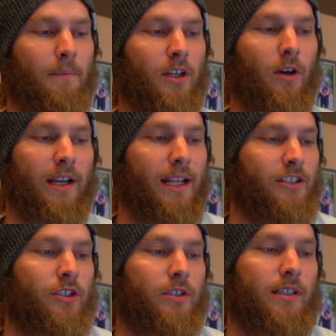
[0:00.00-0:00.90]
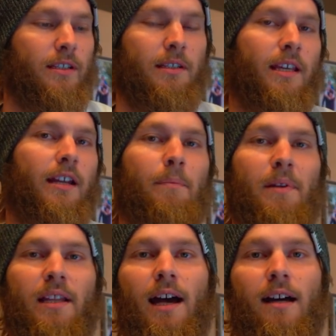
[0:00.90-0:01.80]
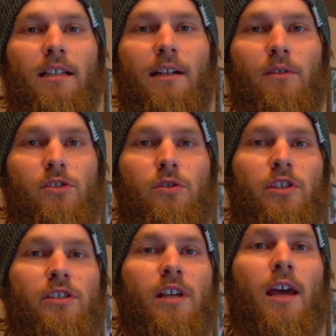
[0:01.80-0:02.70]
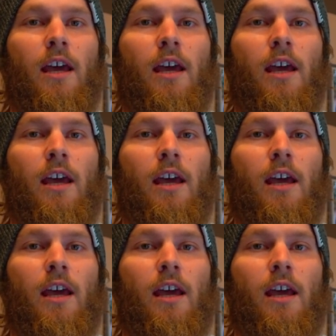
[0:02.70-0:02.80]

You know, and as you get up in the higher levels, you just